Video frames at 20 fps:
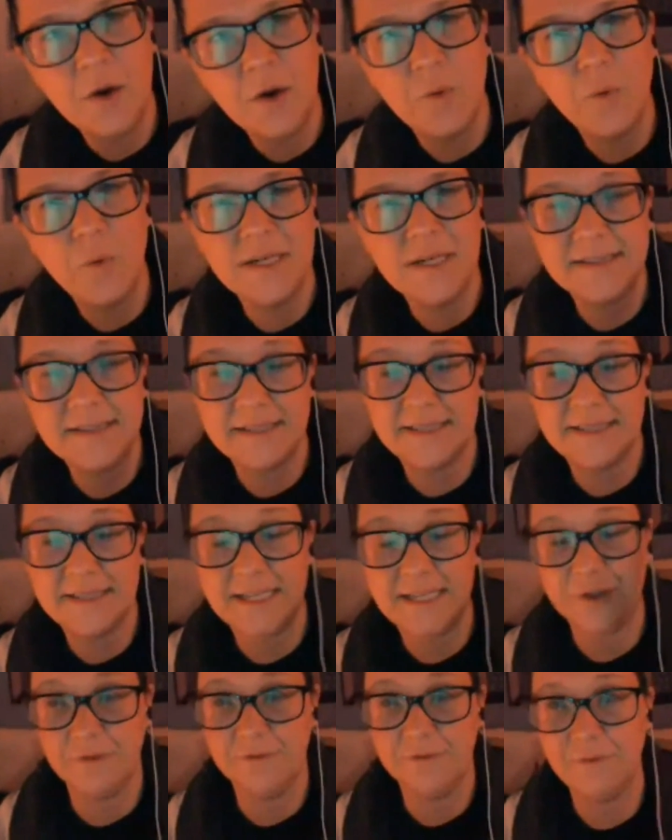what is the
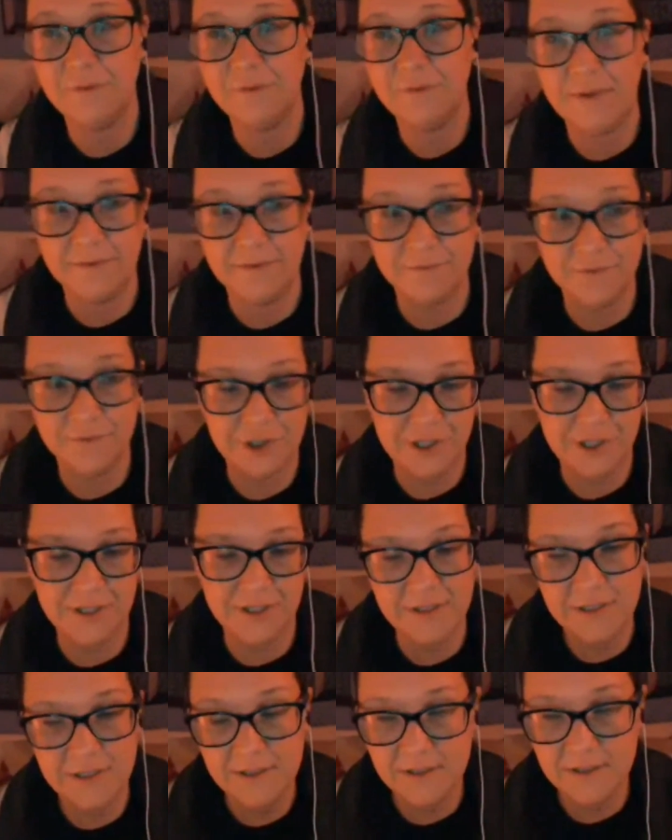nature of
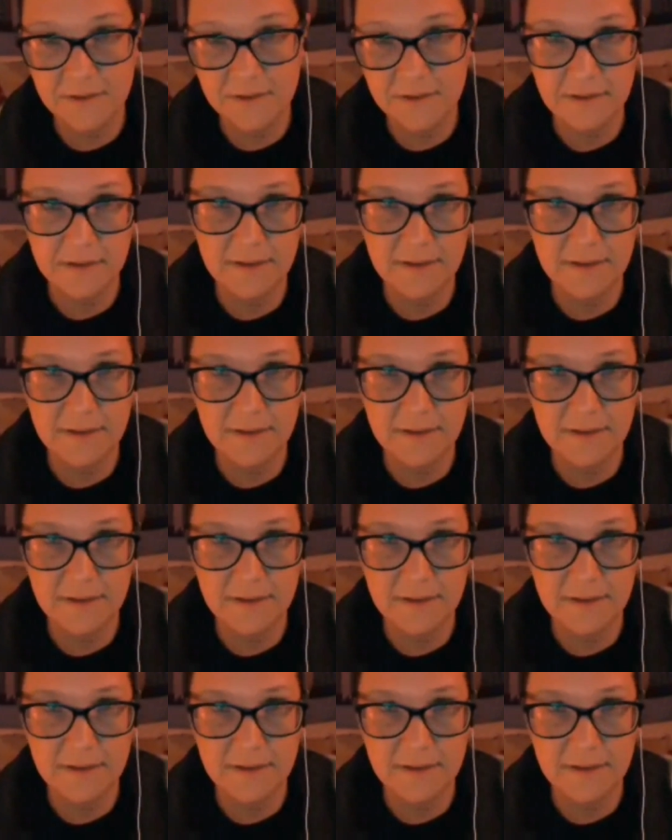Jesus